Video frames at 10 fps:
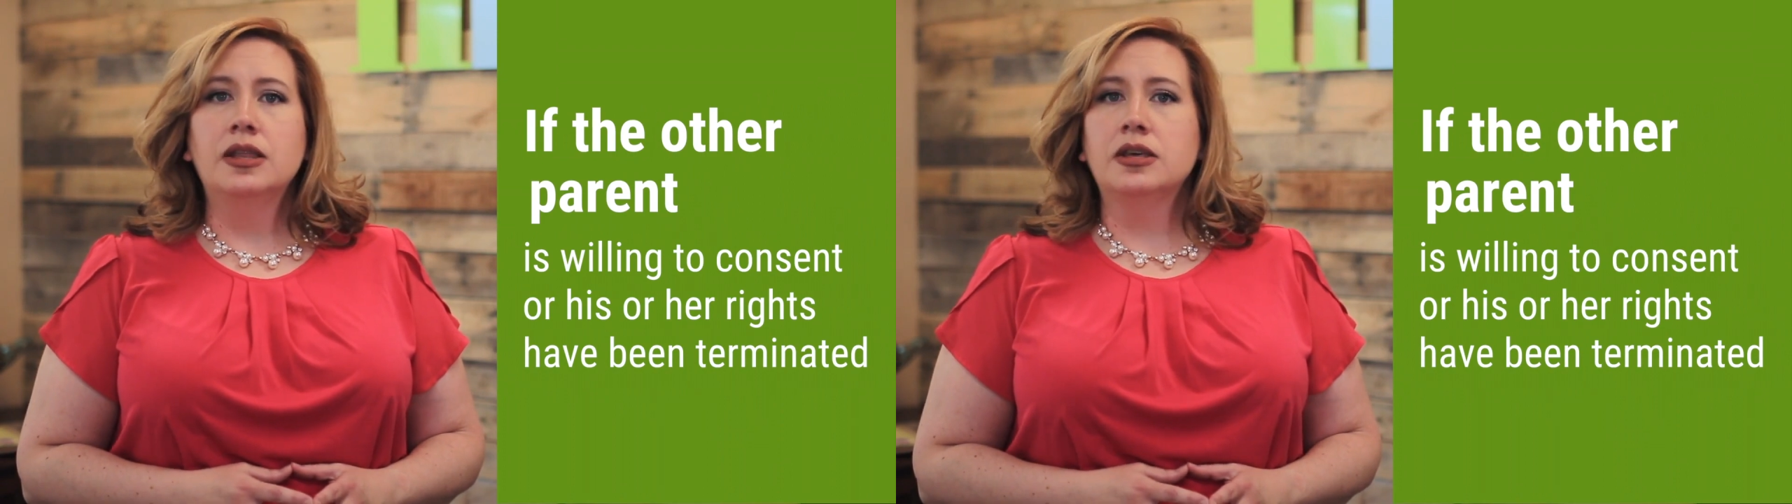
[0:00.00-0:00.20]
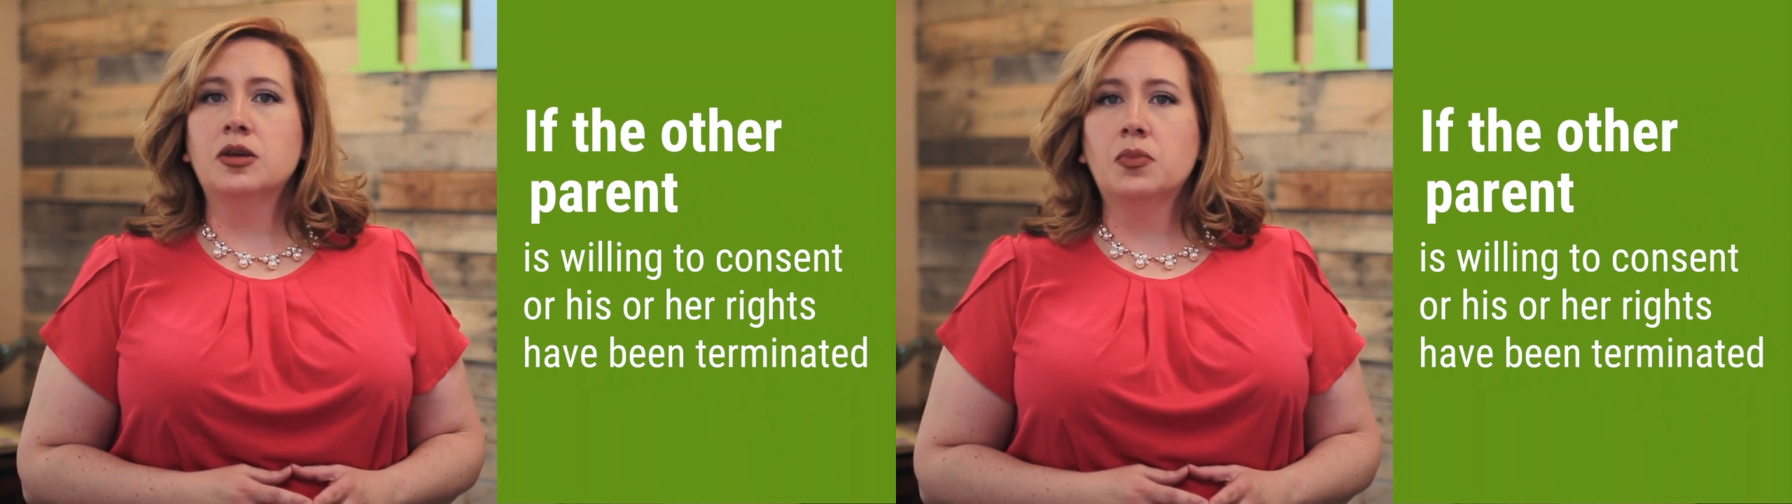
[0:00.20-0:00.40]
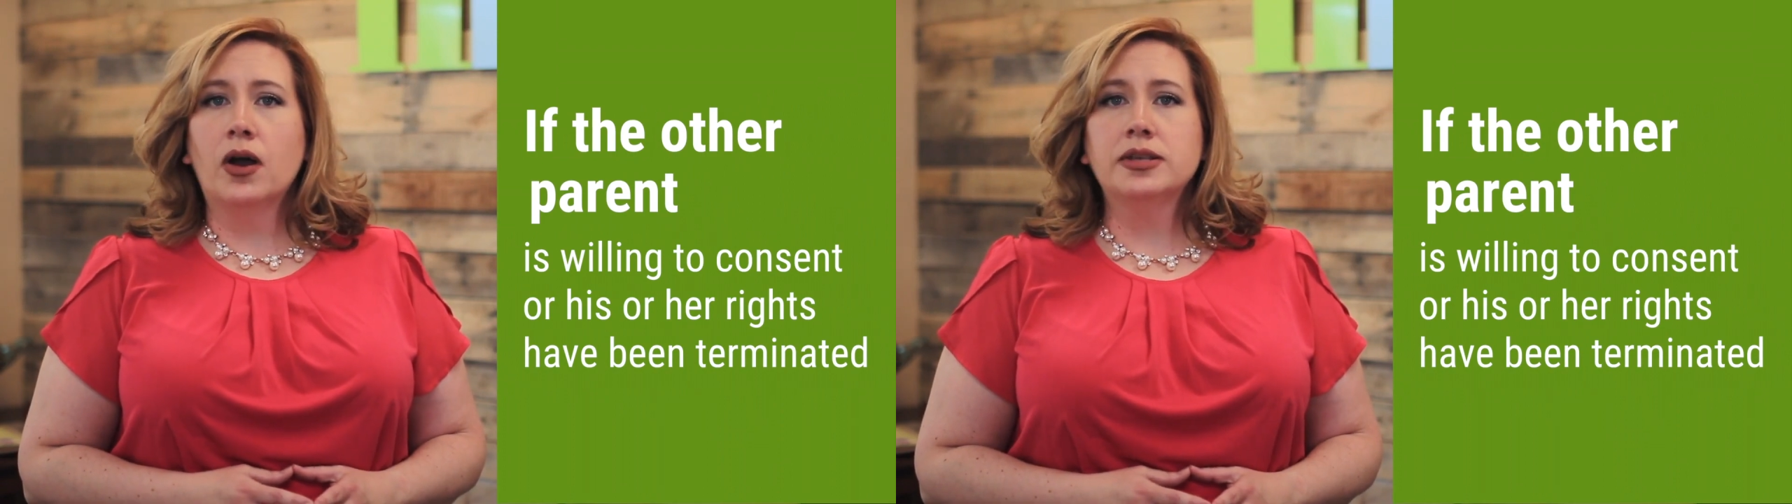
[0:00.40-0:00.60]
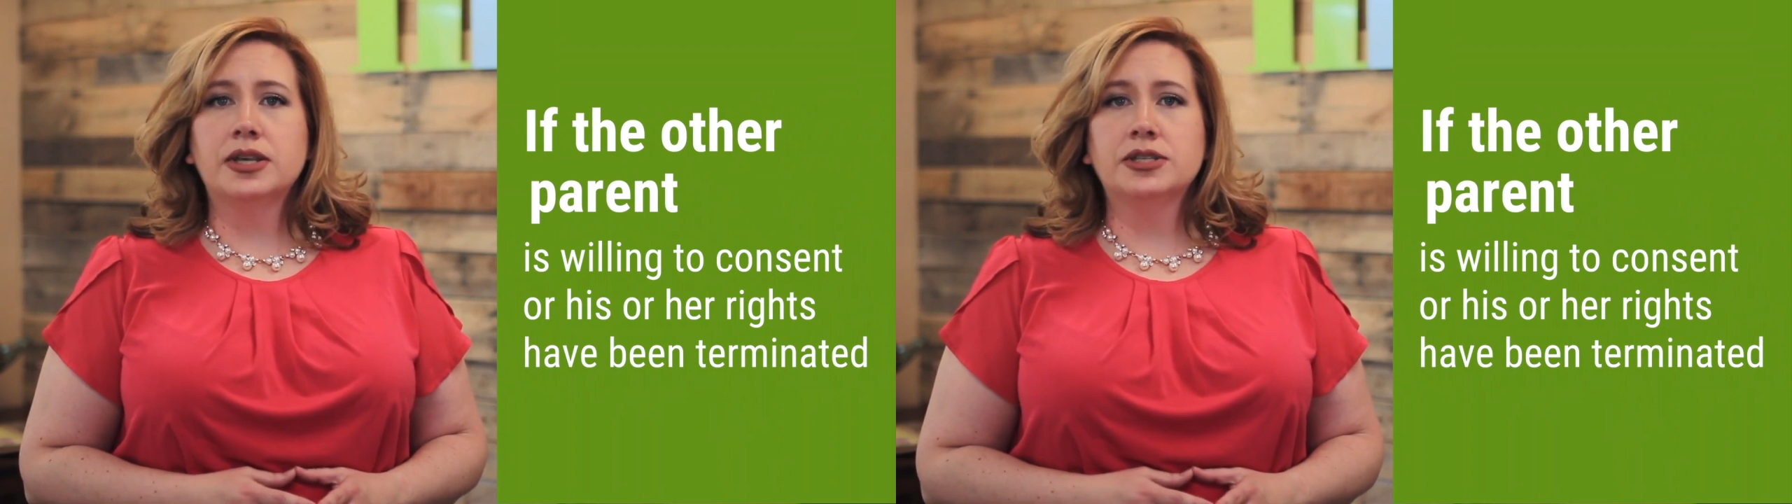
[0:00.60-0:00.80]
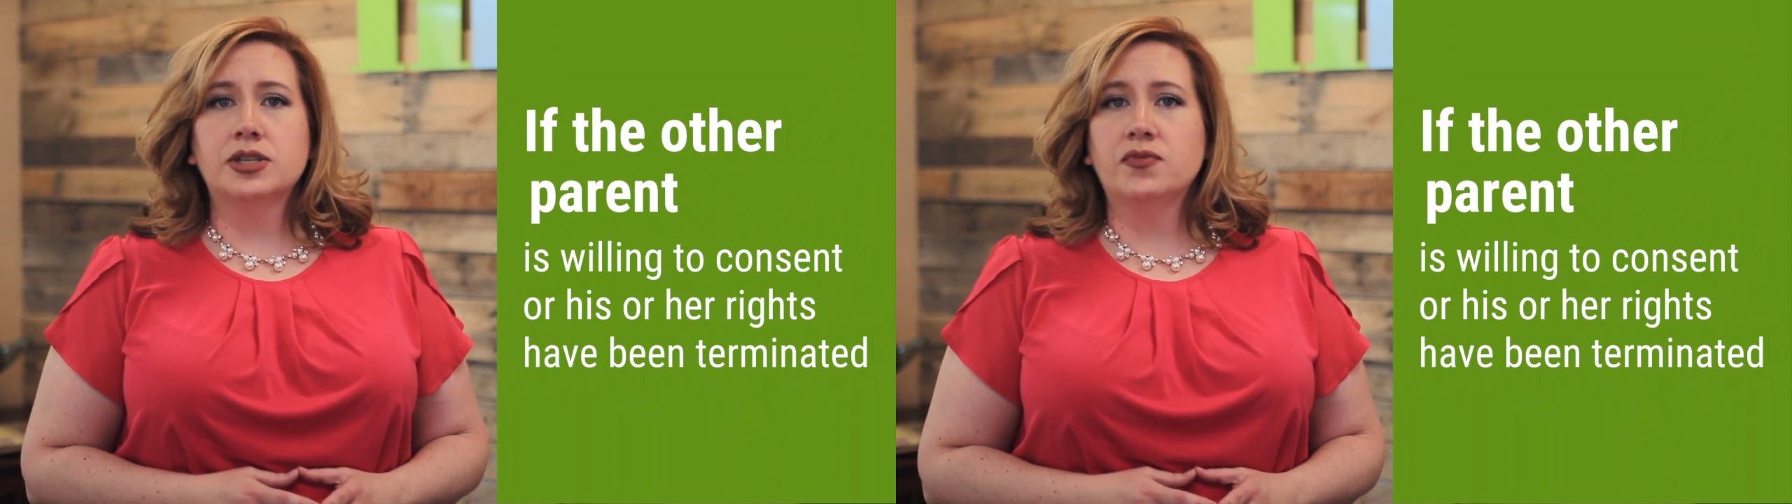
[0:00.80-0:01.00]
then the
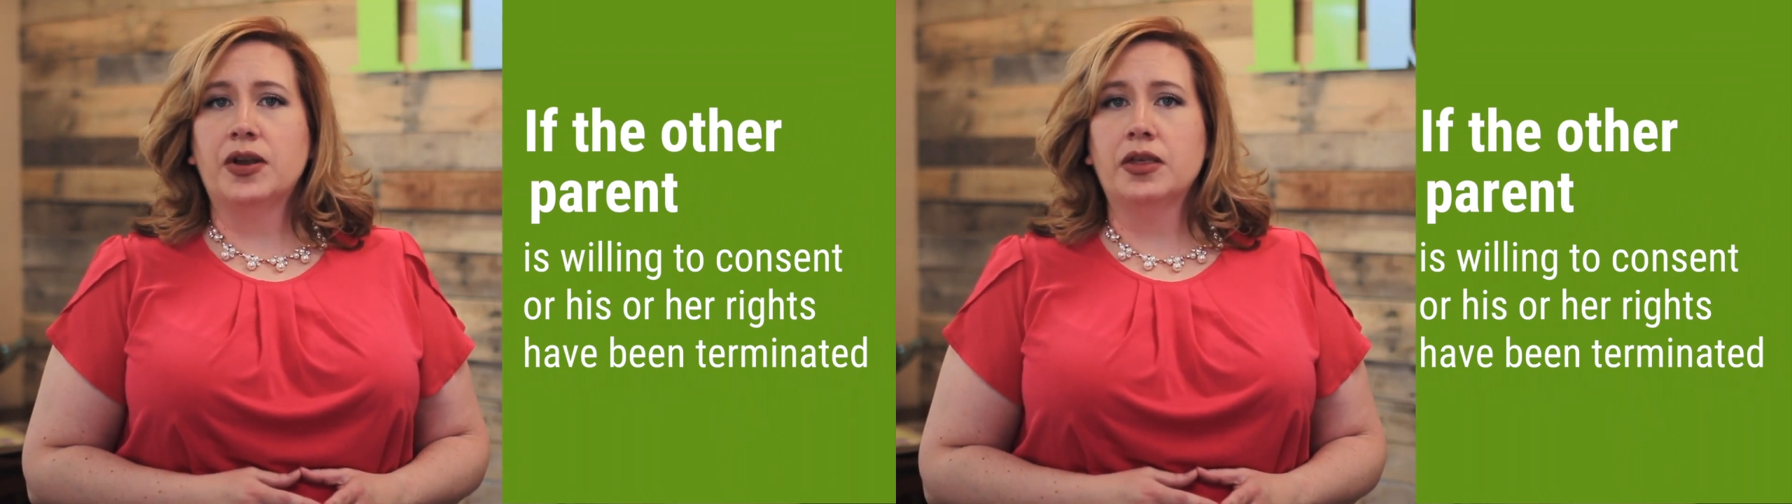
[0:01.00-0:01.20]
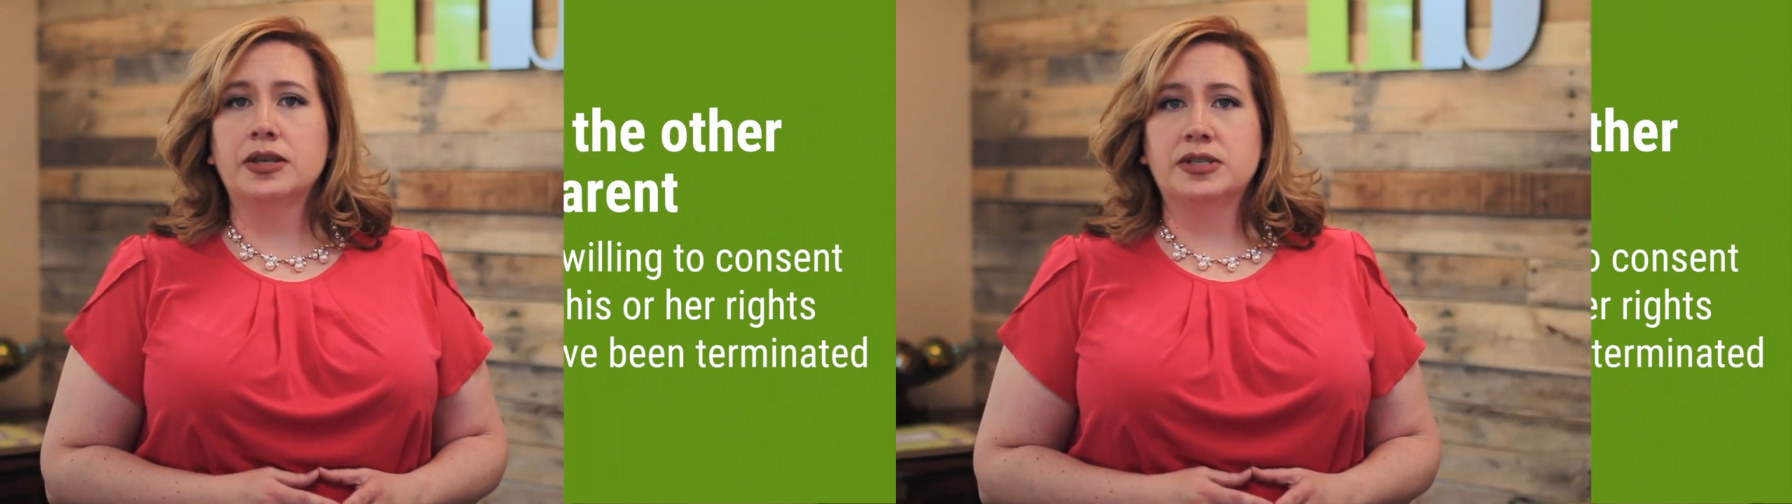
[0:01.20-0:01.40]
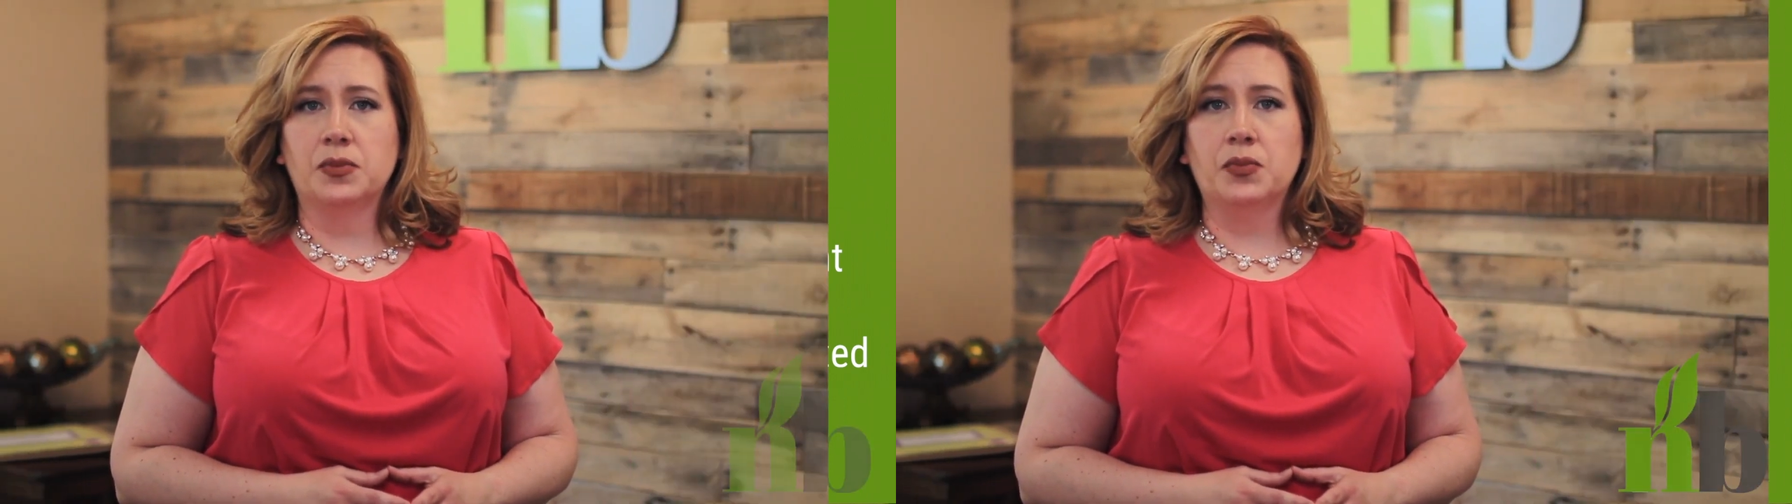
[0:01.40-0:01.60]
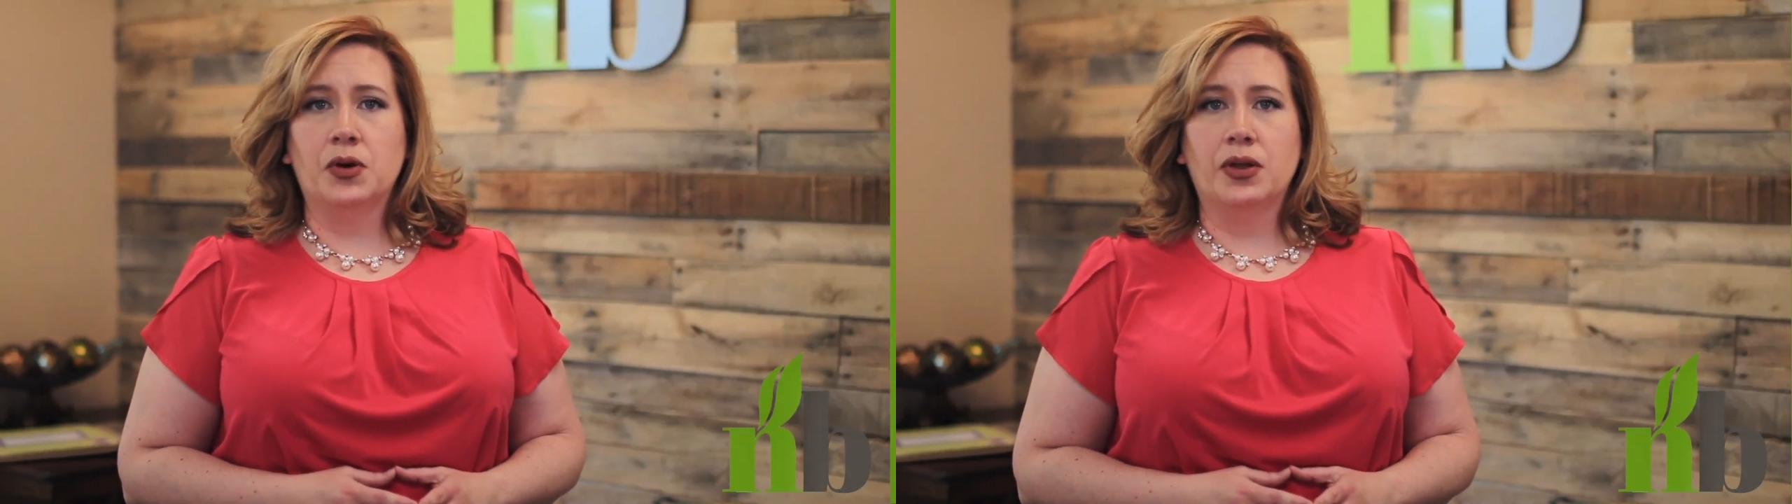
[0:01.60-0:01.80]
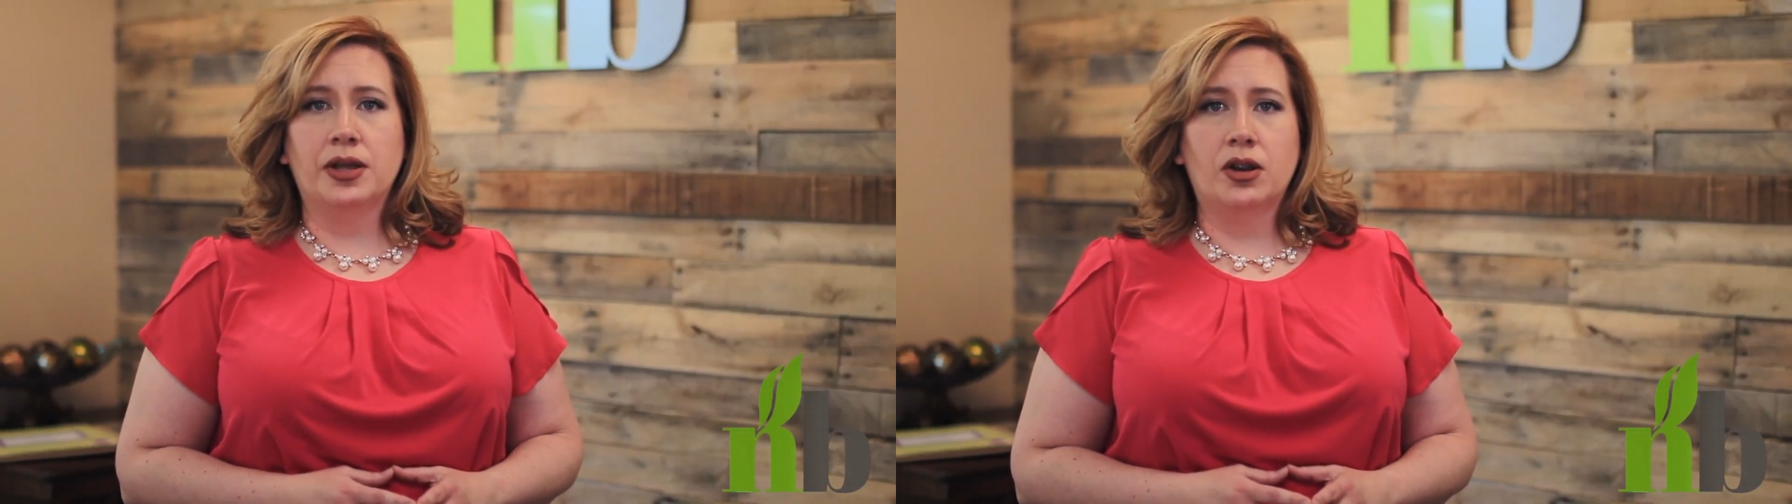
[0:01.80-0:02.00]
process is fairly
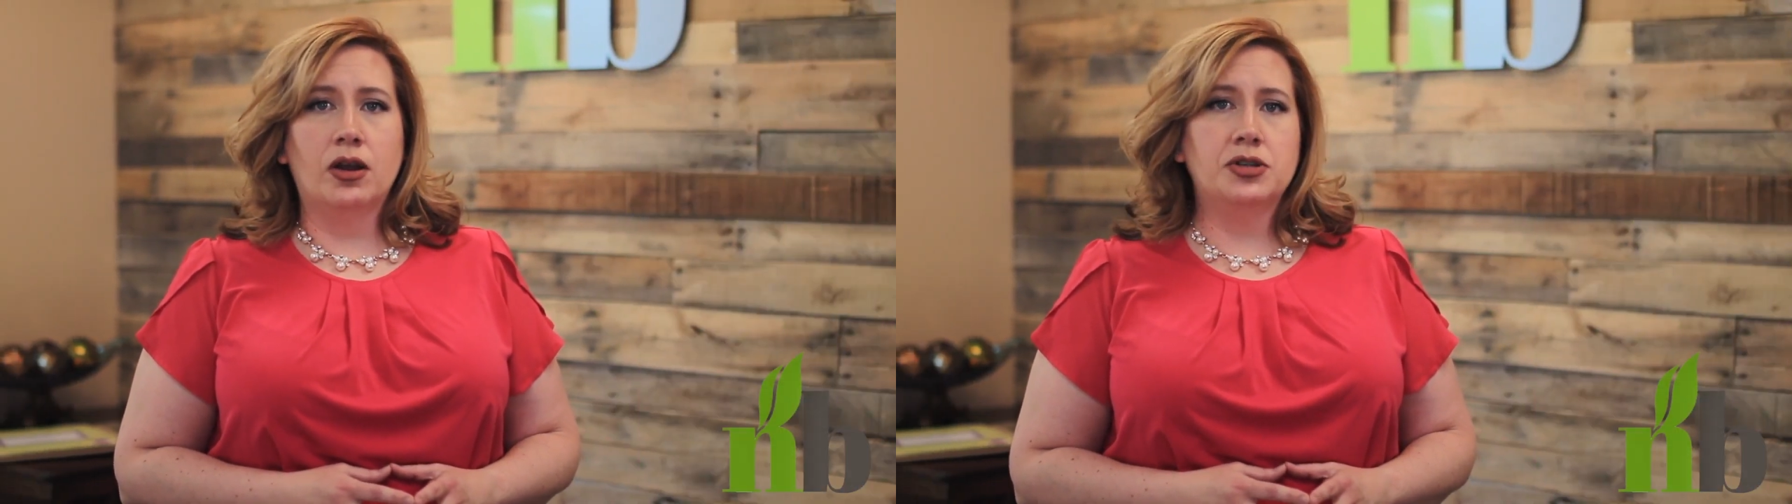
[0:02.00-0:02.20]
simple and our